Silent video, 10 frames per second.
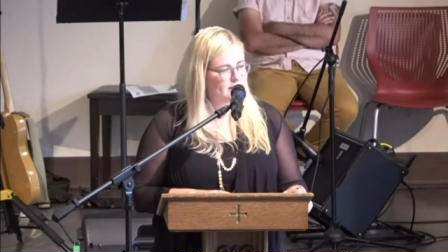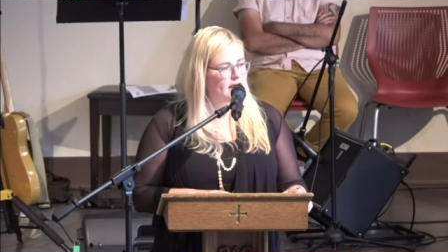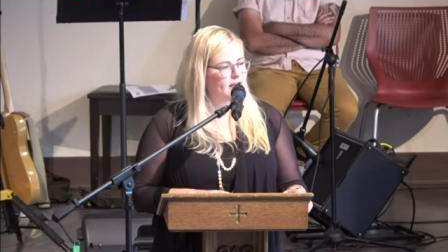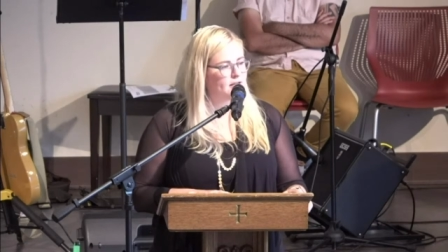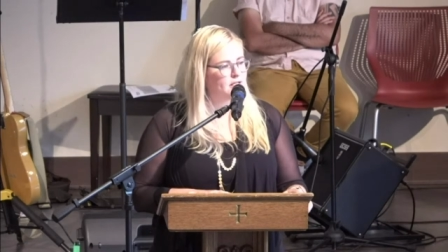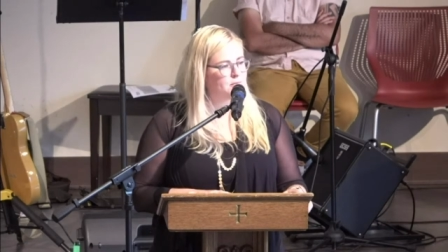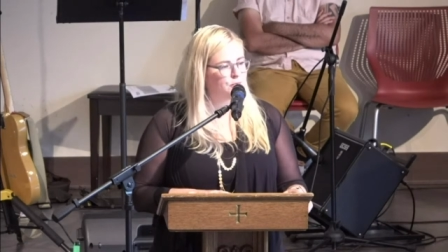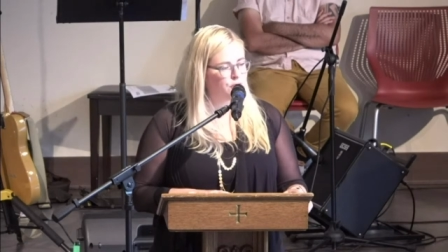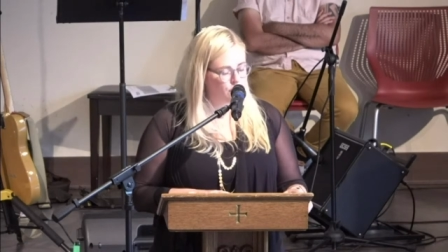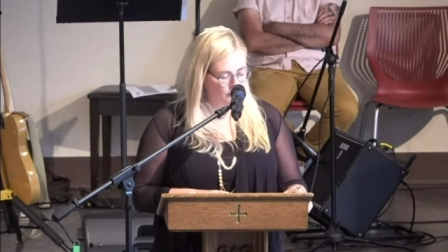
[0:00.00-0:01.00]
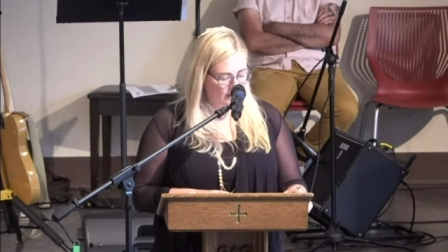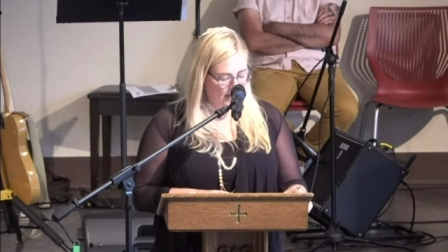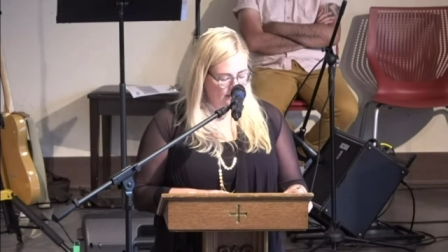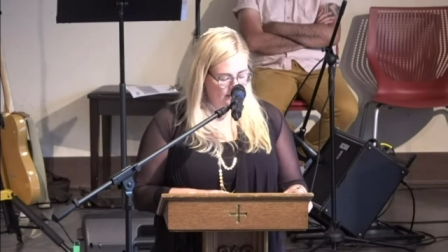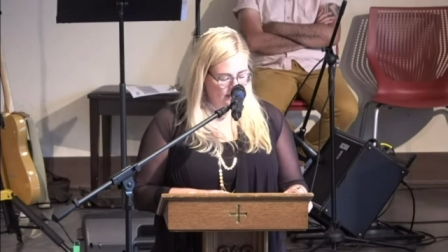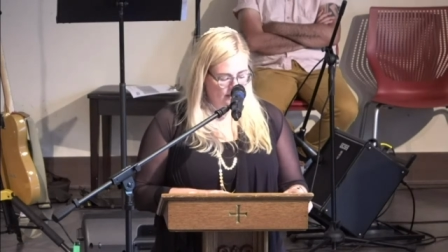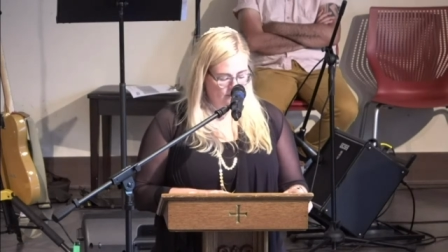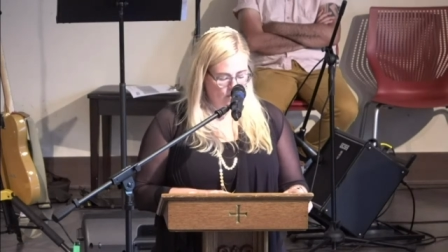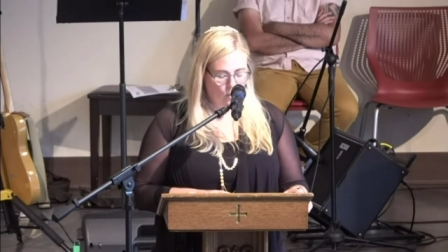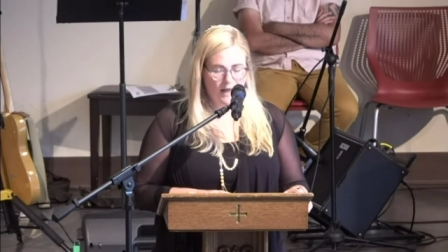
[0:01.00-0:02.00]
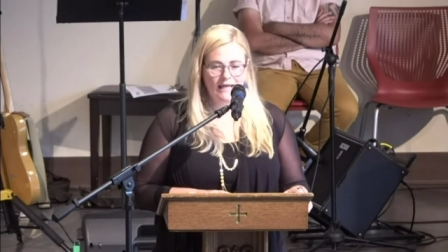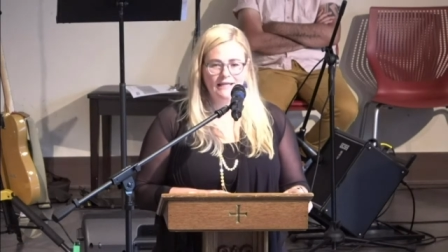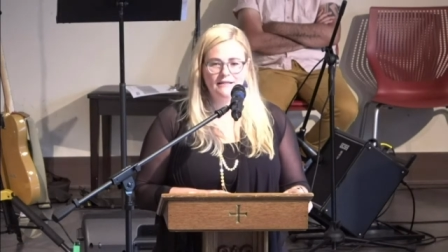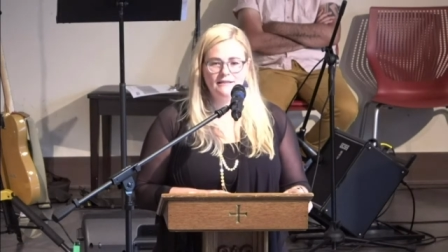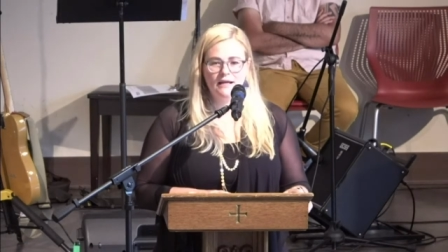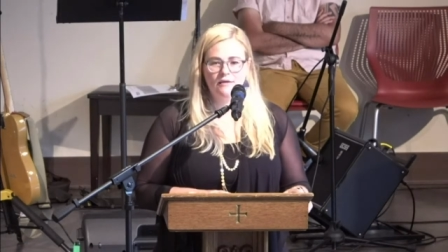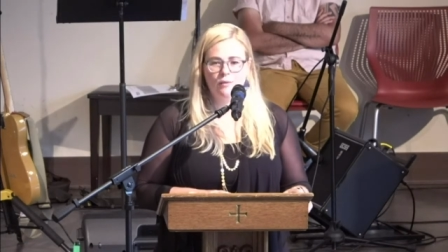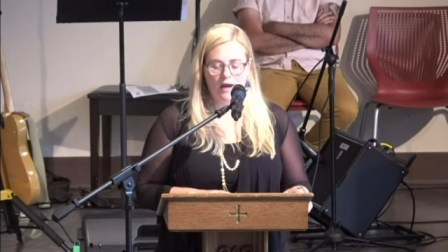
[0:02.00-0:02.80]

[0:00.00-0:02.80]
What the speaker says: is like in this brutal reality of an awakened and